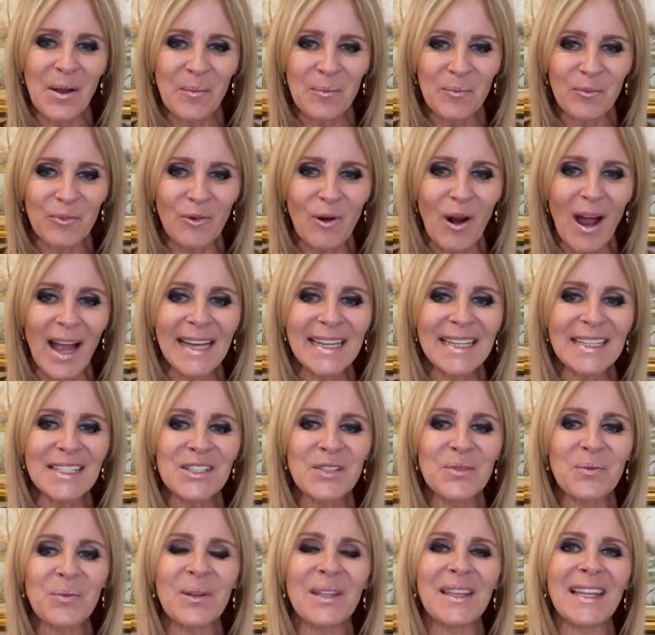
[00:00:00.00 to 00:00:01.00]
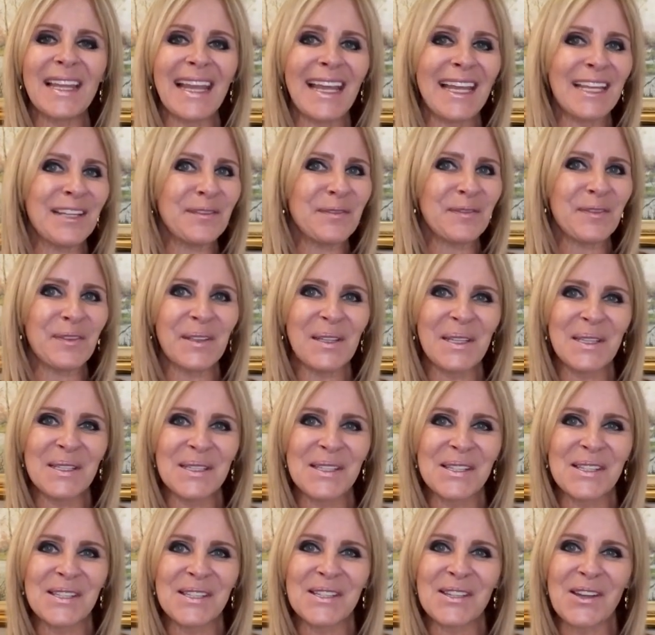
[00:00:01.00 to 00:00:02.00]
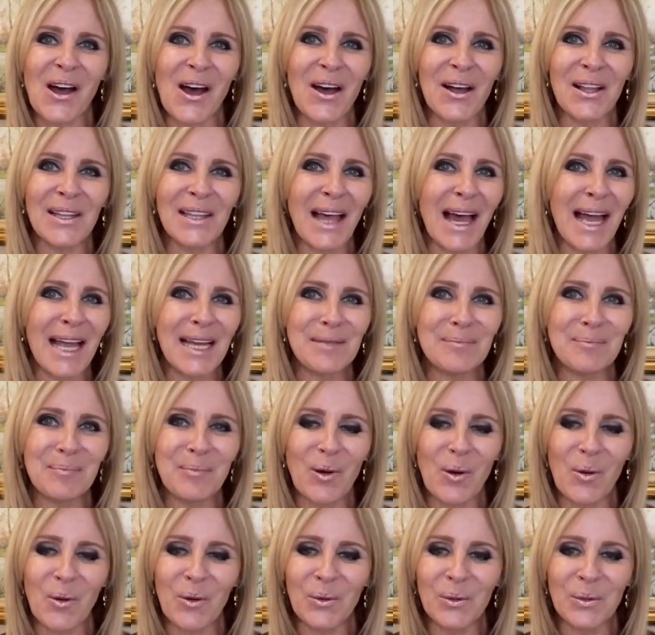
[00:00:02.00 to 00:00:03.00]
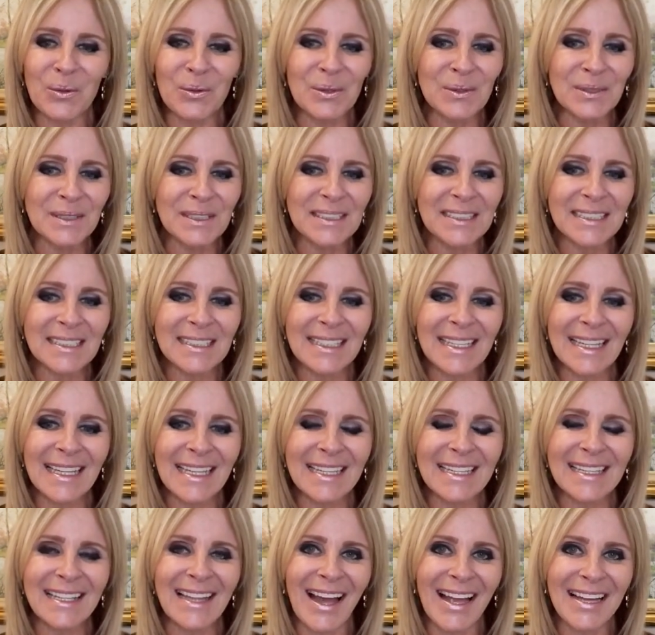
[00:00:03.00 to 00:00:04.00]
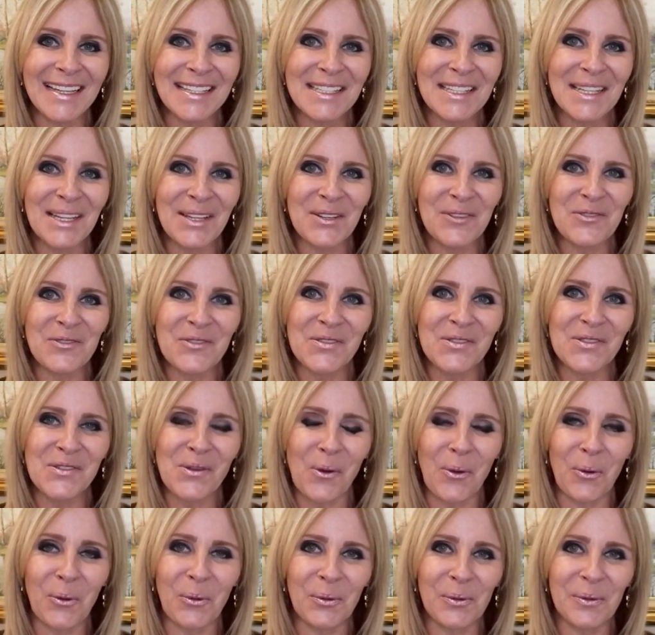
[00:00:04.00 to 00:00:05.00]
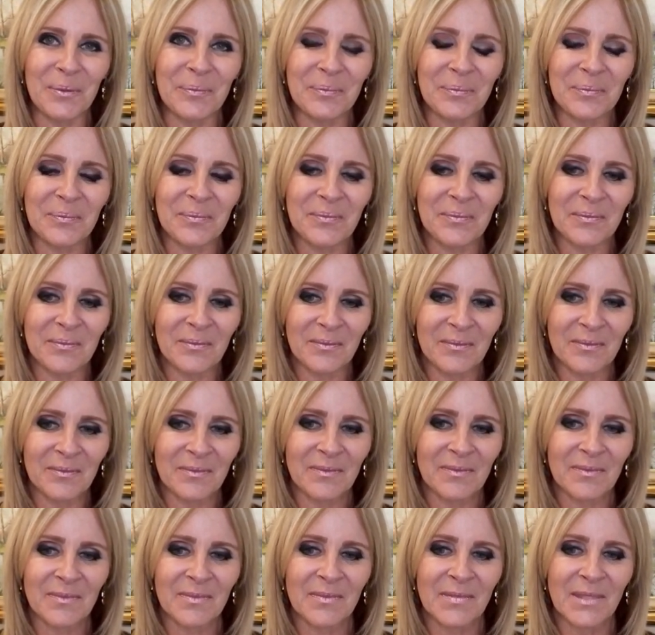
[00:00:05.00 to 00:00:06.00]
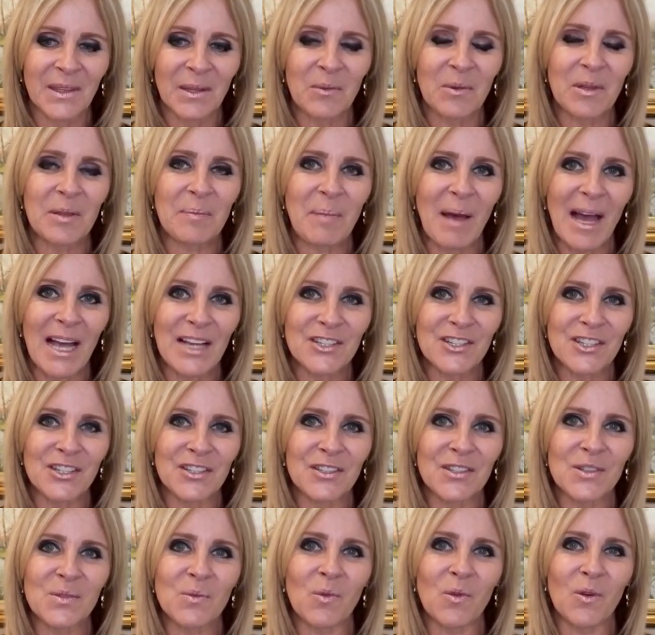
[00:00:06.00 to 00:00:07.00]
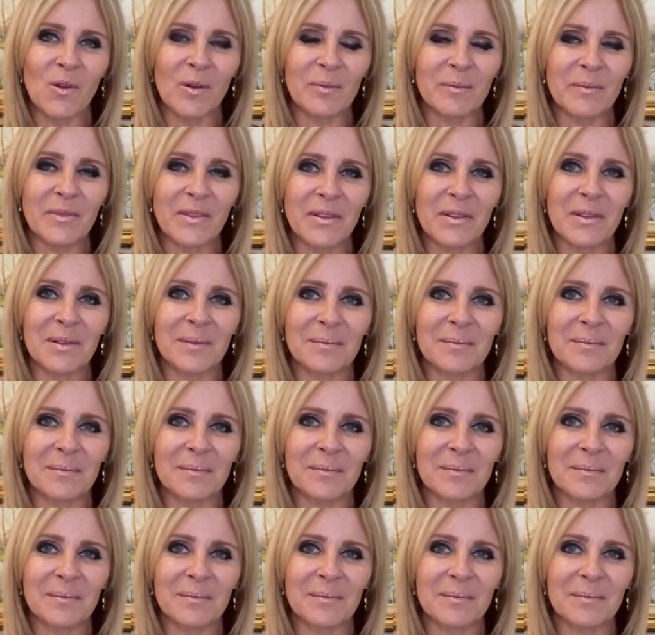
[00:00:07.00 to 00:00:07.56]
bright with infinite starlight bold, igniting your soul with passion's warmth.